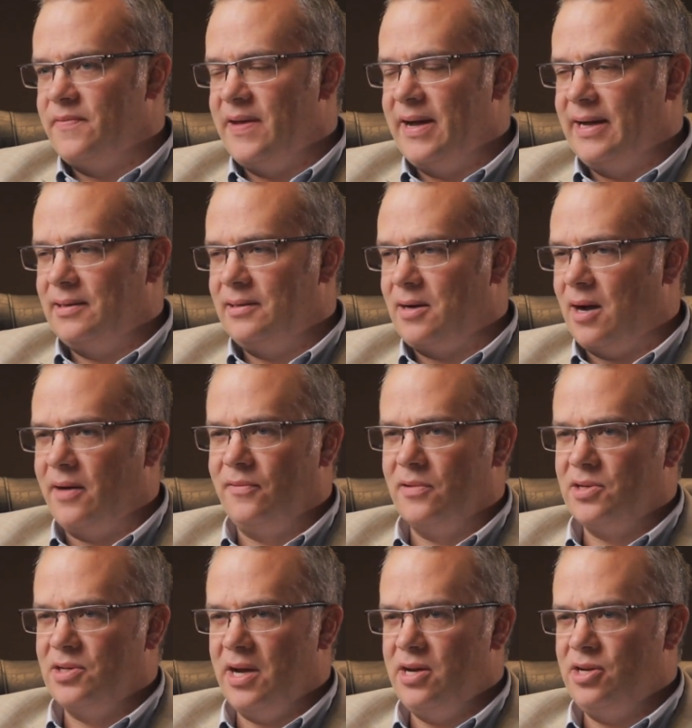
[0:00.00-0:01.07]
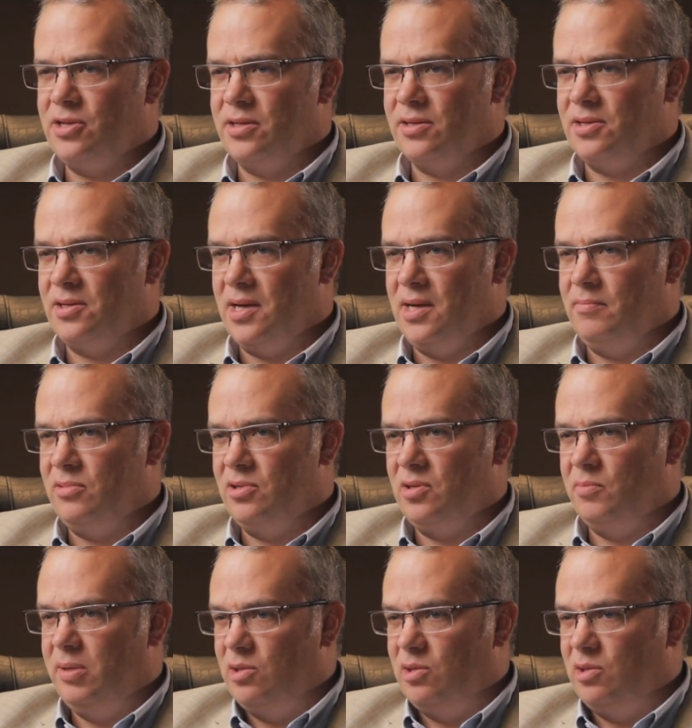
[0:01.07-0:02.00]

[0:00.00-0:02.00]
that conversation seems